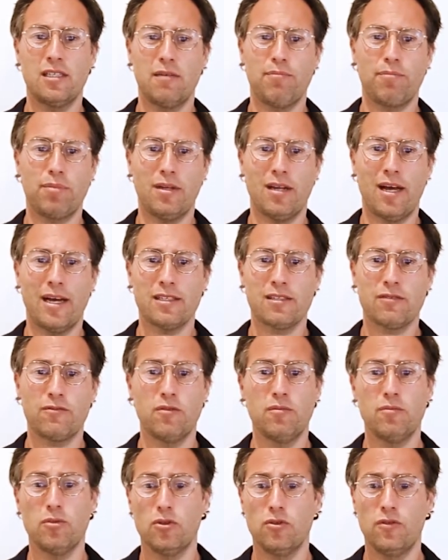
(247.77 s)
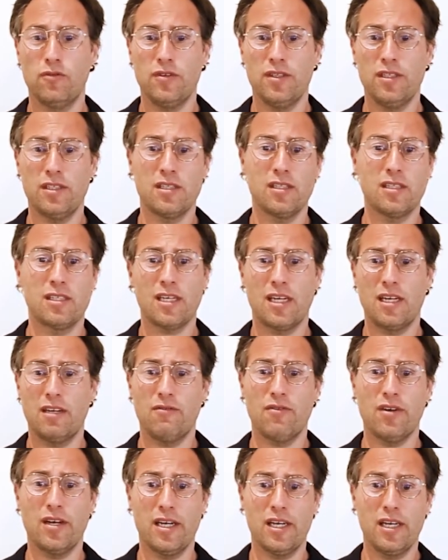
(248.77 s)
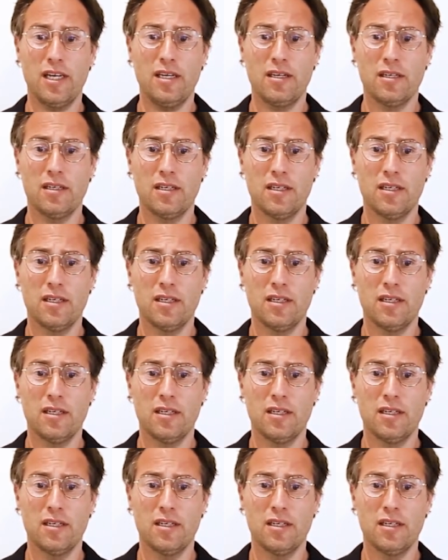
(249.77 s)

Plus for movies and TV,